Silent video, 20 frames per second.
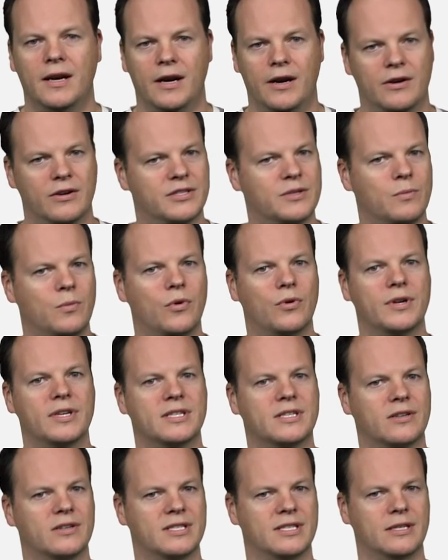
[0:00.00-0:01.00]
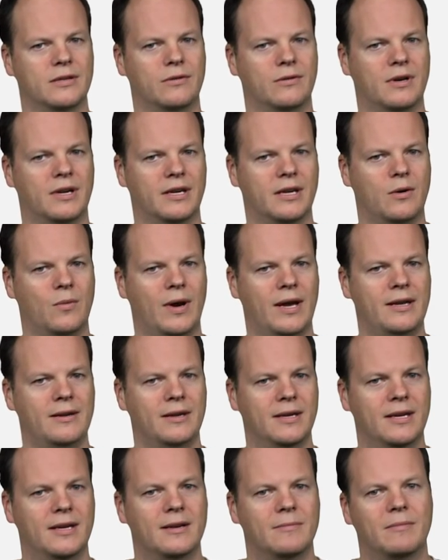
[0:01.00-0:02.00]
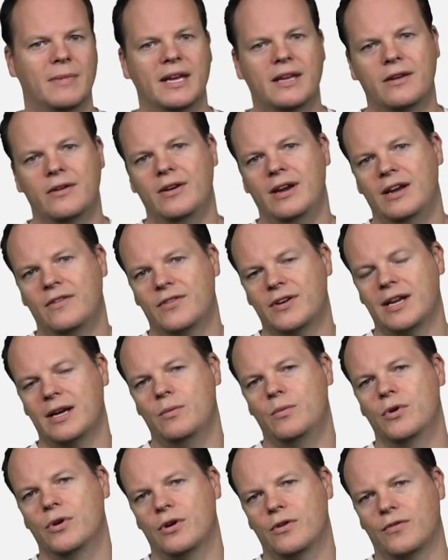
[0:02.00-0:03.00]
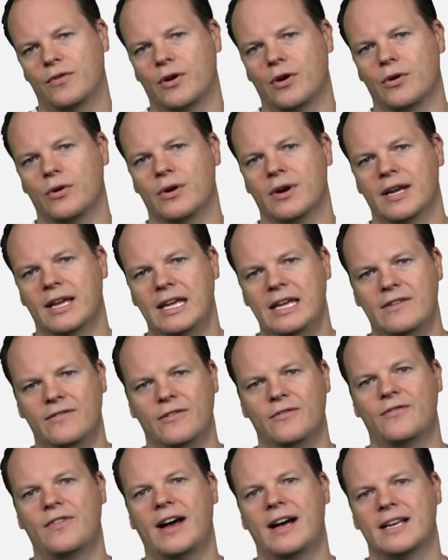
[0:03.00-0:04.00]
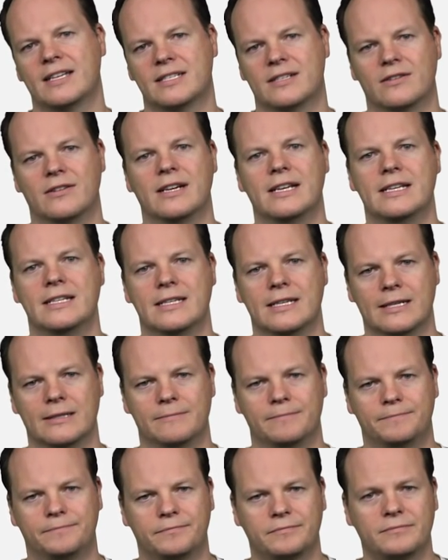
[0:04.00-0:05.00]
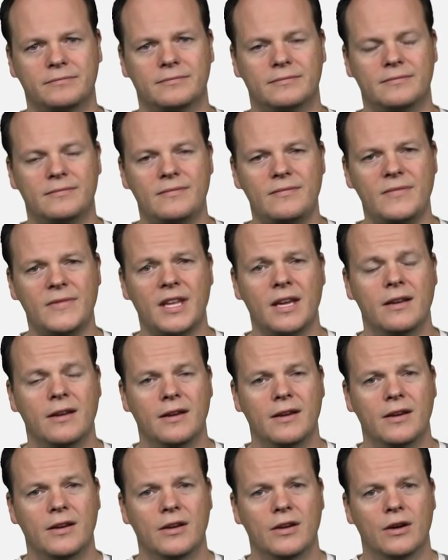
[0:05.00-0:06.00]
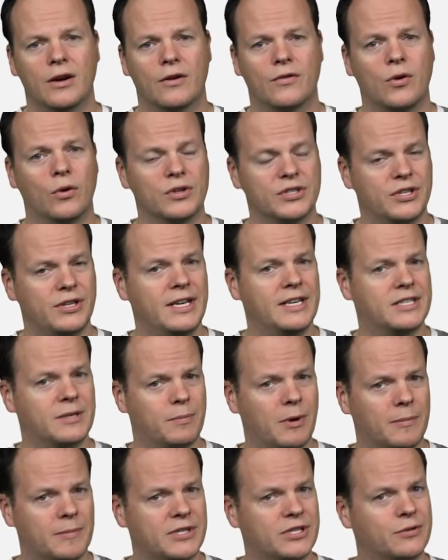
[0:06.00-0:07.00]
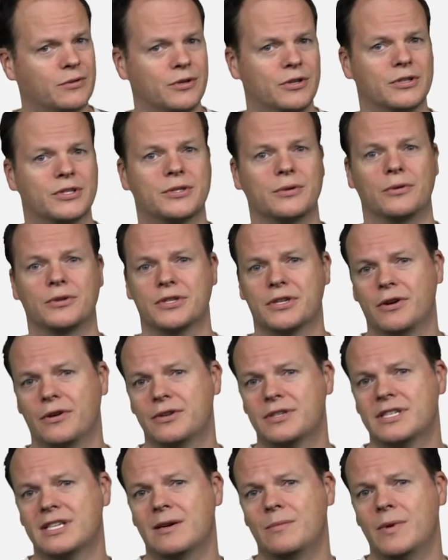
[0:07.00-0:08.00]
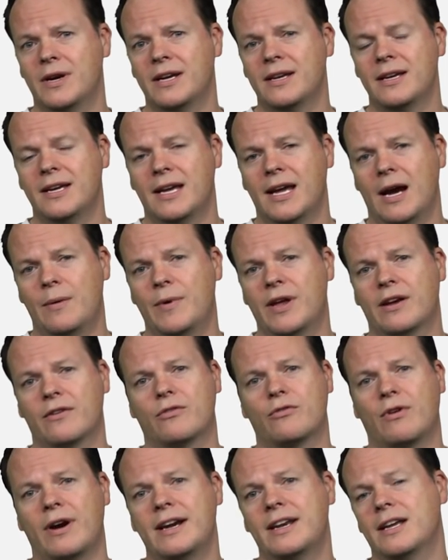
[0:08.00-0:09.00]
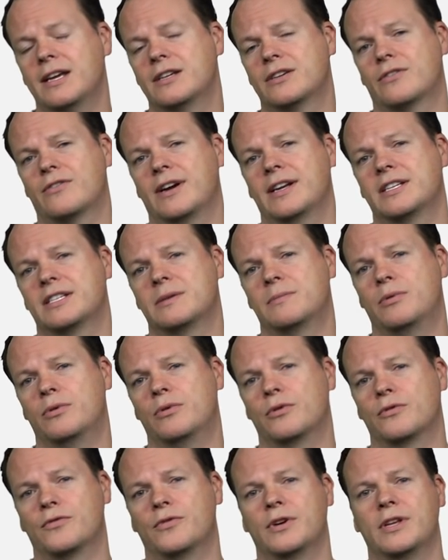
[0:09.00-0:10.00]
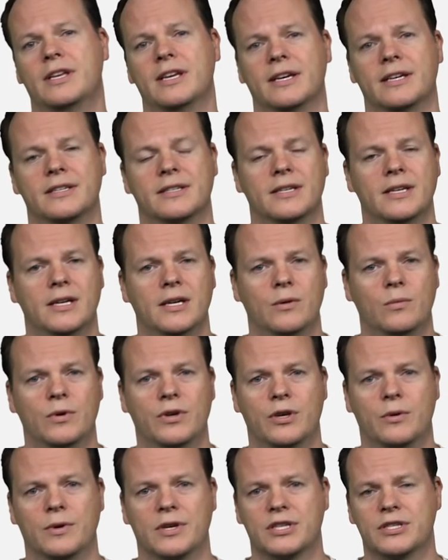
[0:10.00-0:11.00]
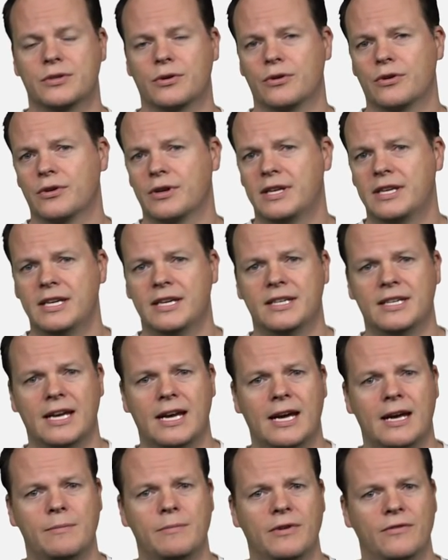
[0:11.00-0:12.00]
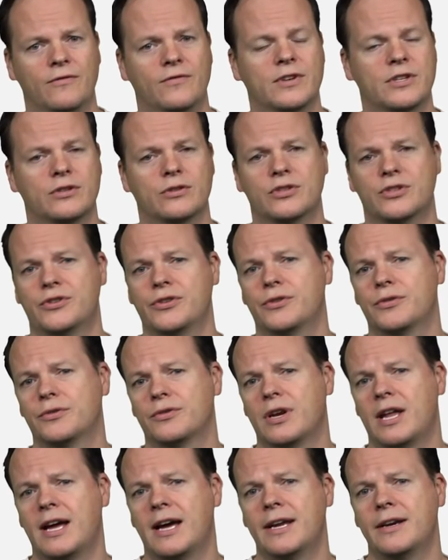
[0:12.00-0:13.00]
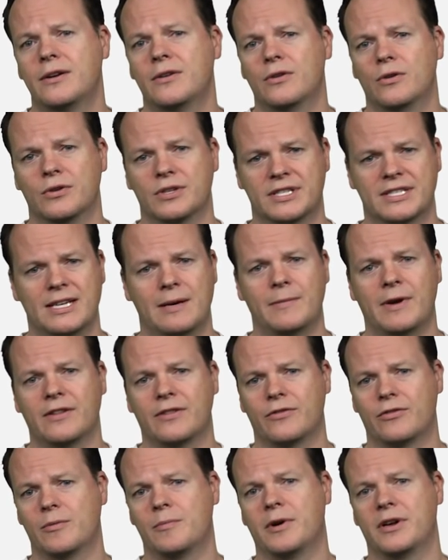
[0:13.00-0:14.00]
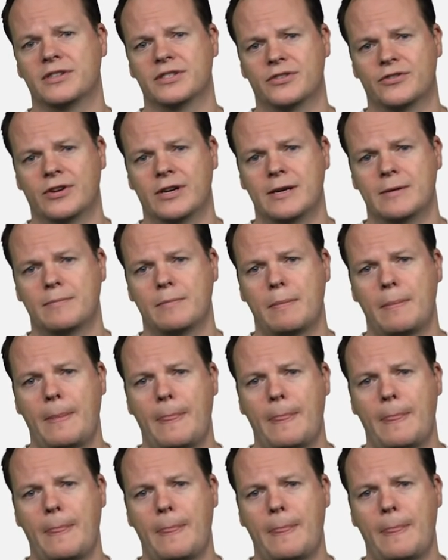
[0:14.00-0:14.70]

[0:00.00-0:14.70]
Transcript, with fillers: Errors and warnings are a single click away, making your everyday workflow even faster and easier. Of course, you need to probably store your source code somewhere, and we have great integrated support for Git, whether you want to store it on GitHub, Visual Studio Online, or some other repository.